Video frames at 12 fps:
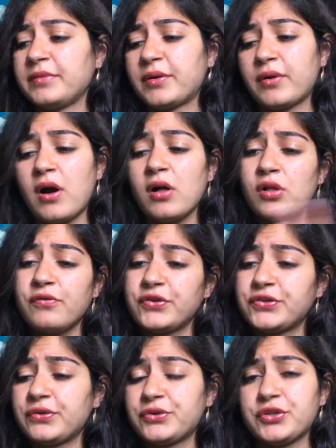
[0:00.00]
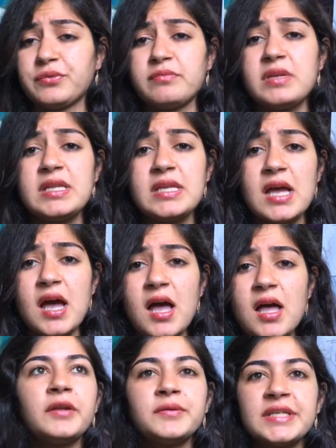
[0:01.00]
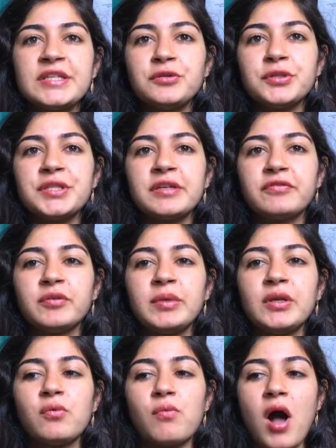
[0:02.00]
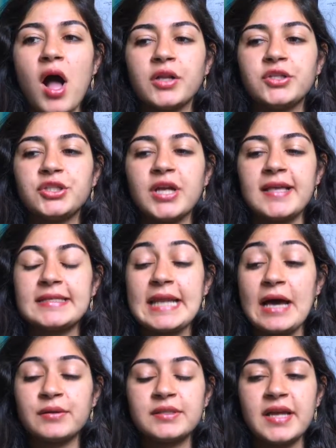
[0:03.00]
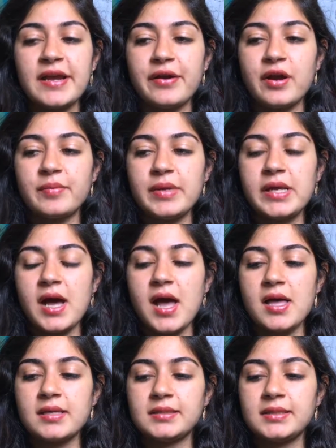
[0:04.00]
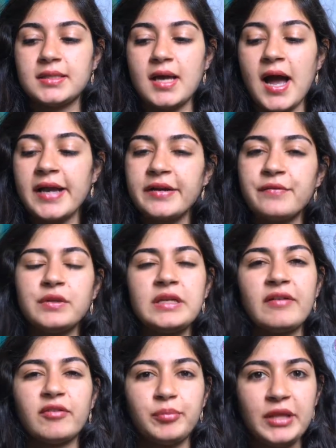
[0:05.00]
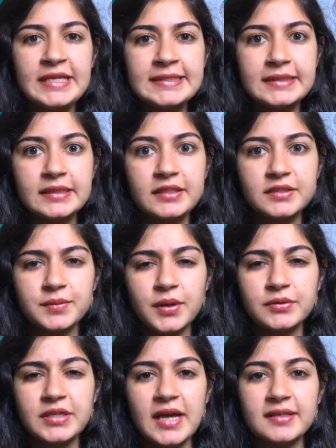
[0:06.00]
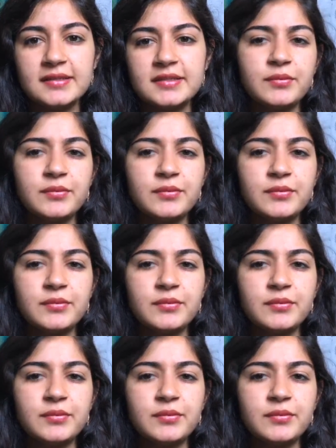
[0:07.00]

They were all over social media. And it was interesting for me to watch as an outsider, because I didn't really have a place in these protests.